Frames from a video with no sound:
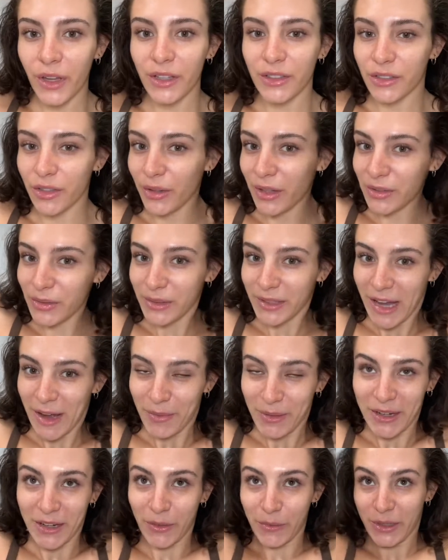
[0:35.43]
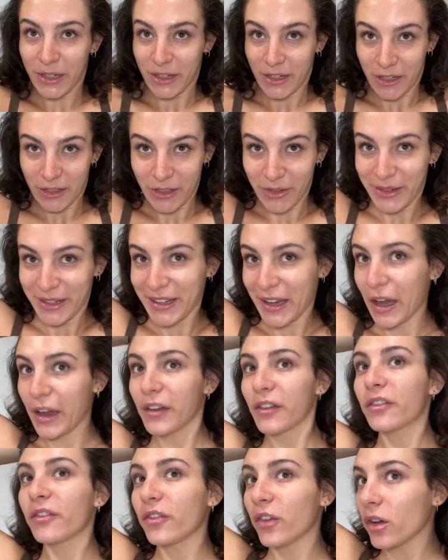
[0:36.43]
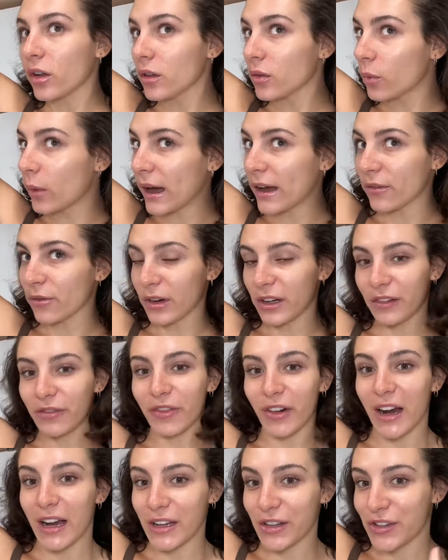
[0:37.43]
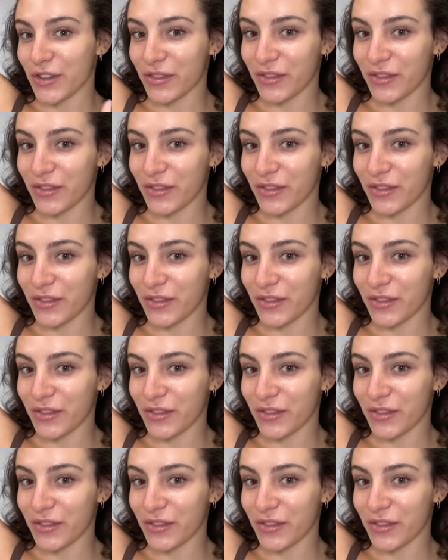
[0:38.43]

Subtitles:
So that's what's happening. We are doing a full wet refresh.